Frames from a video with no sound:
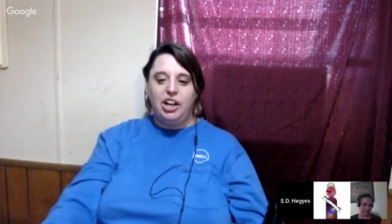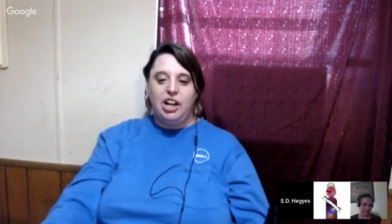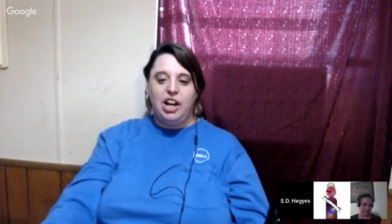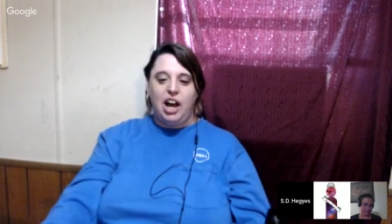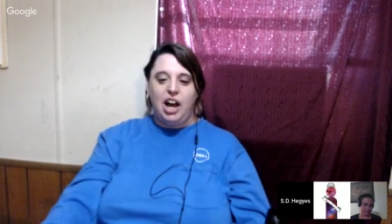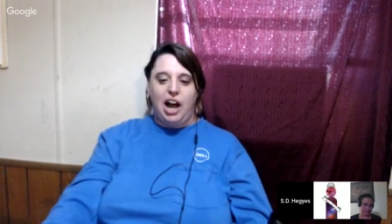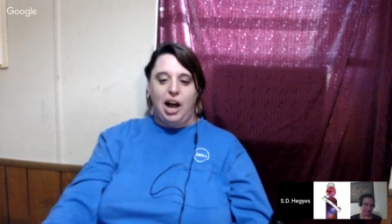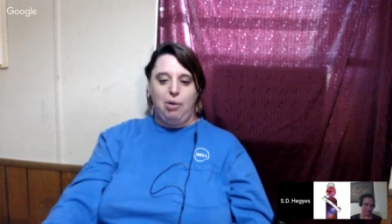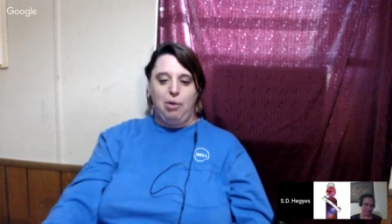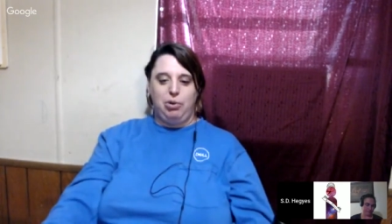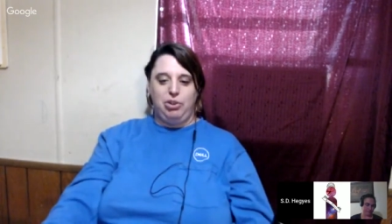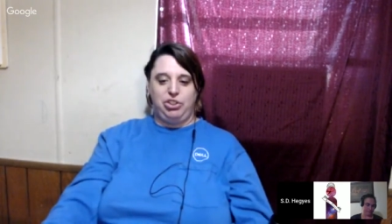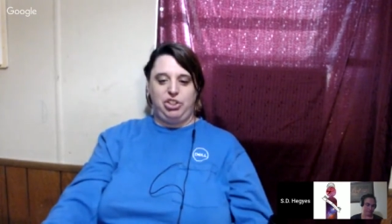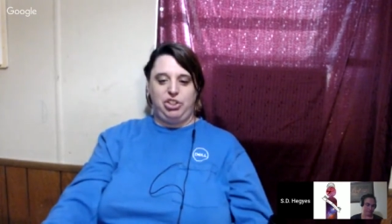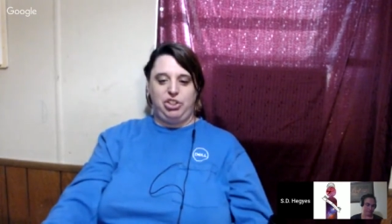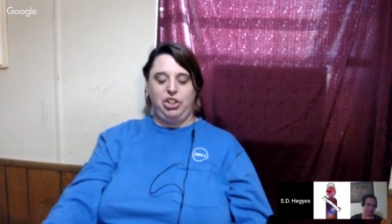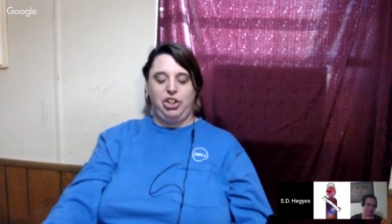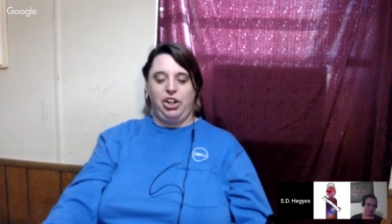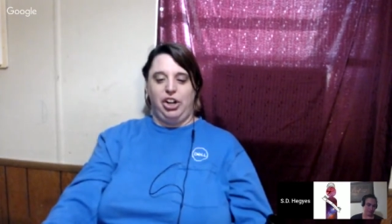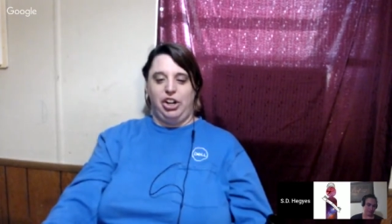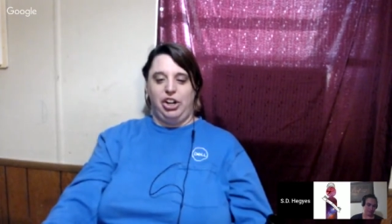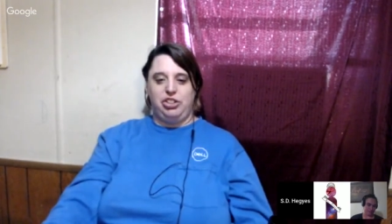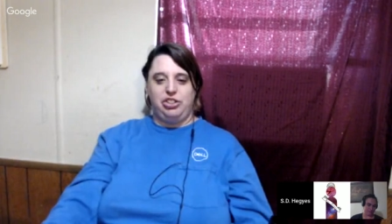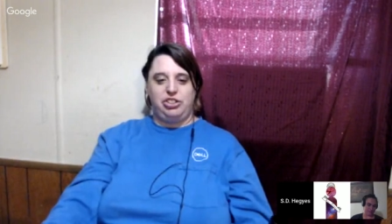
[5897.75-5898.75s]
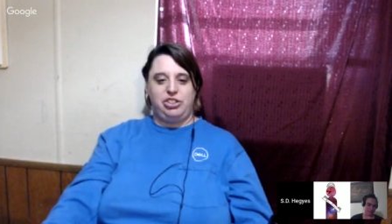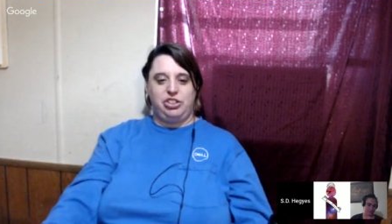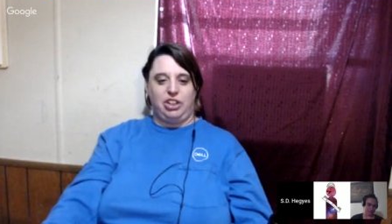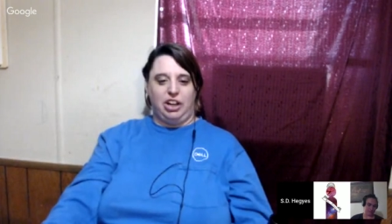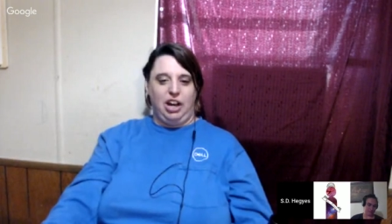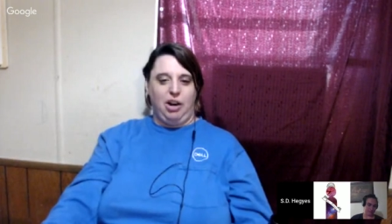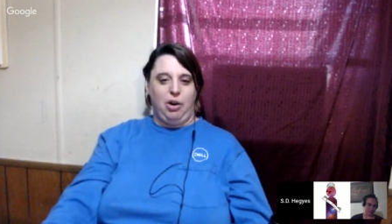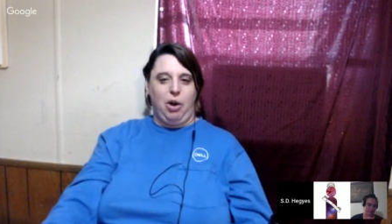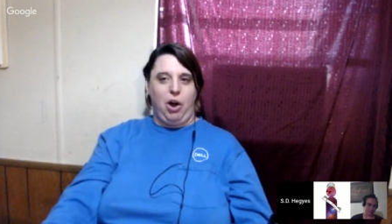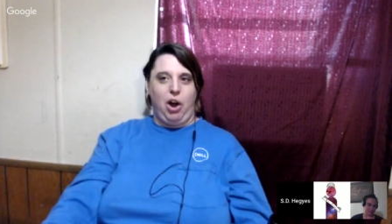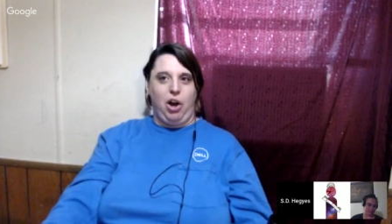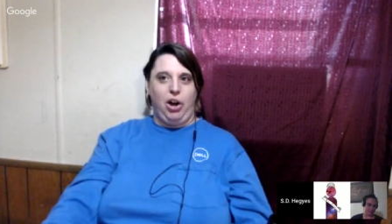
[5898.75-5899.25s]
I was curious
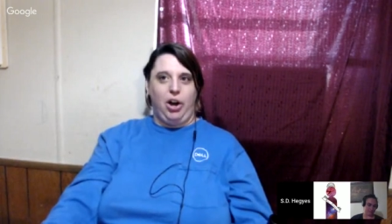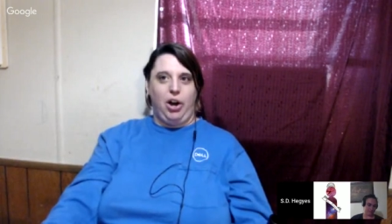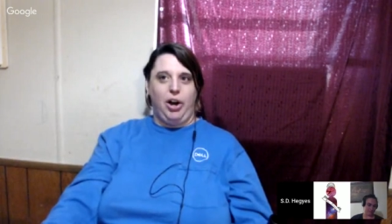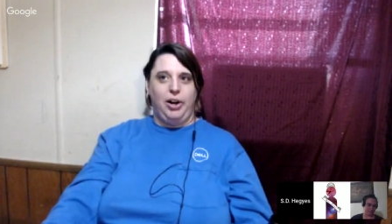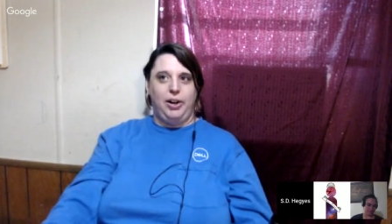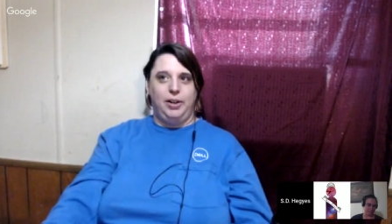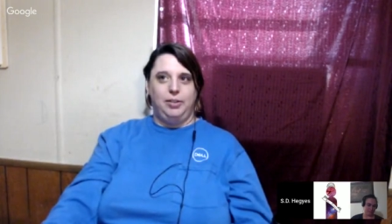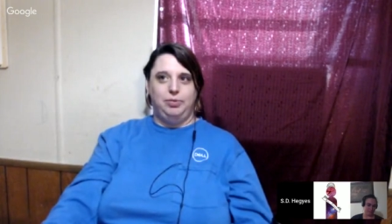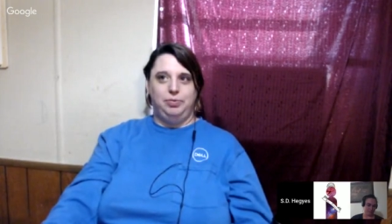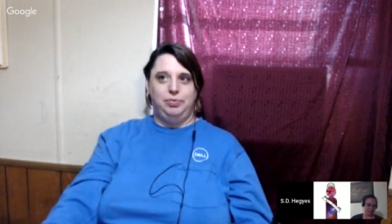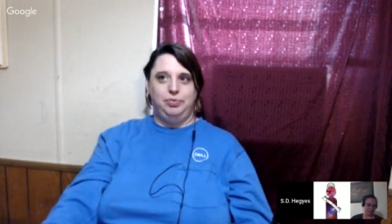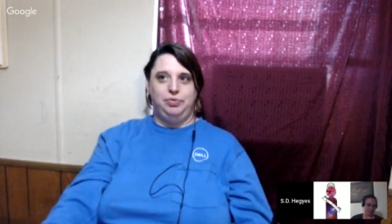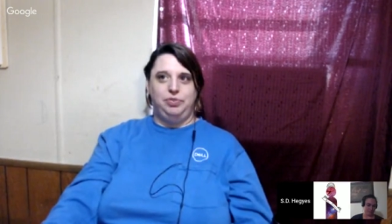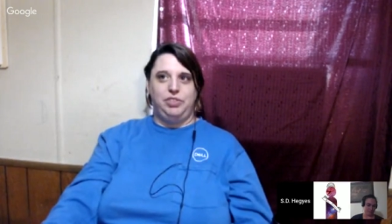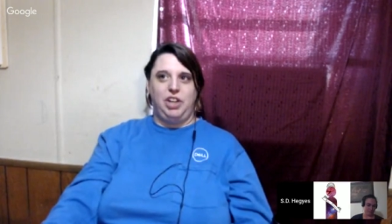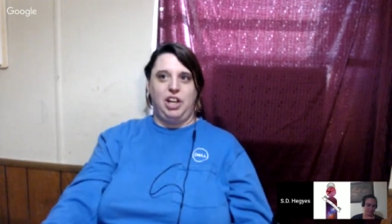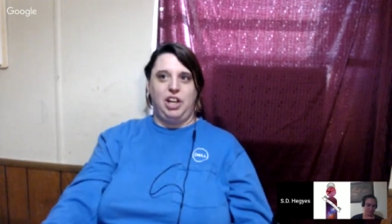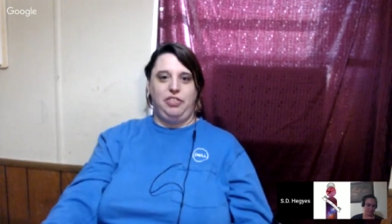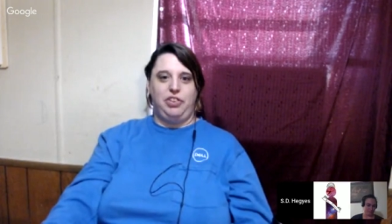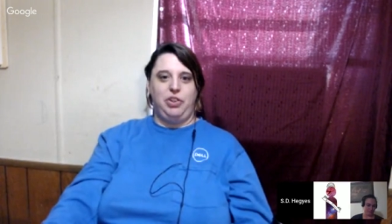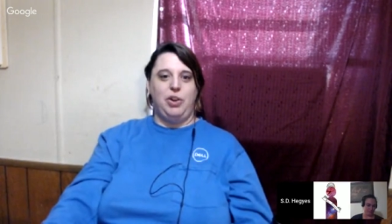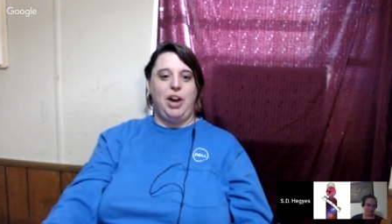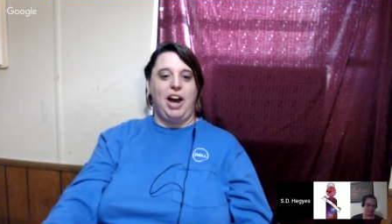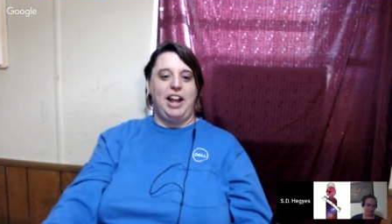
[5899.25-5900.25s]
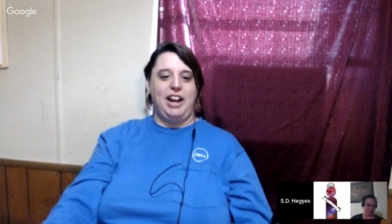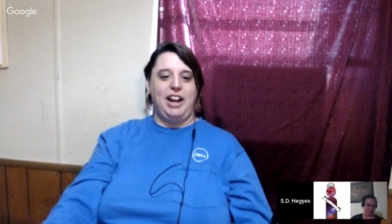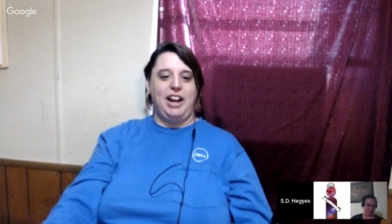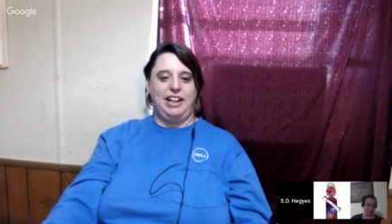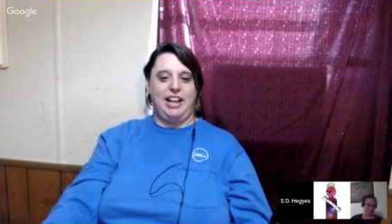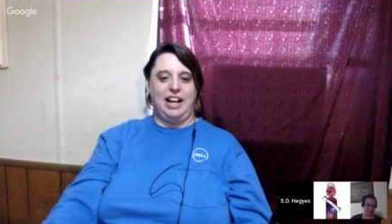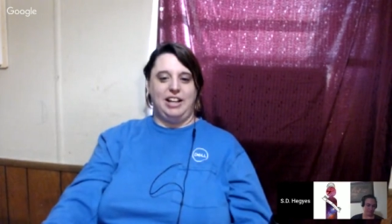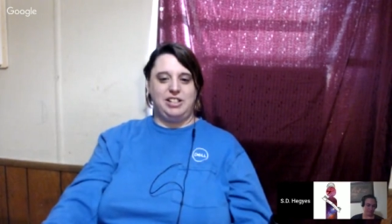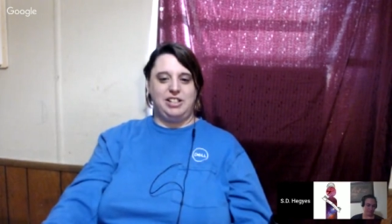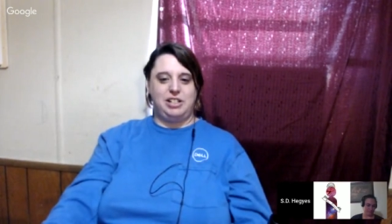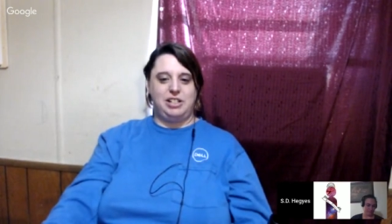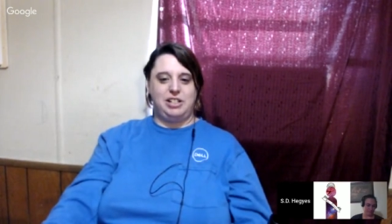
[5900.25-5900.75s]
if you had a
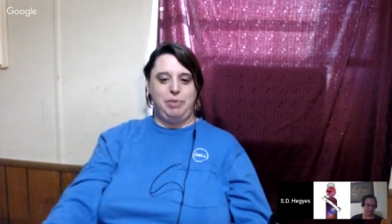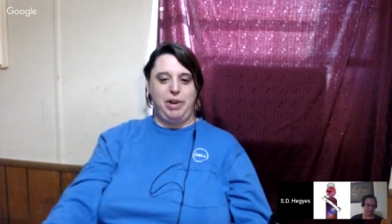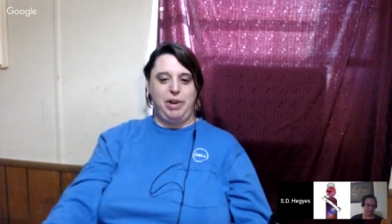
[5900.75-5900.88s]
guesstimate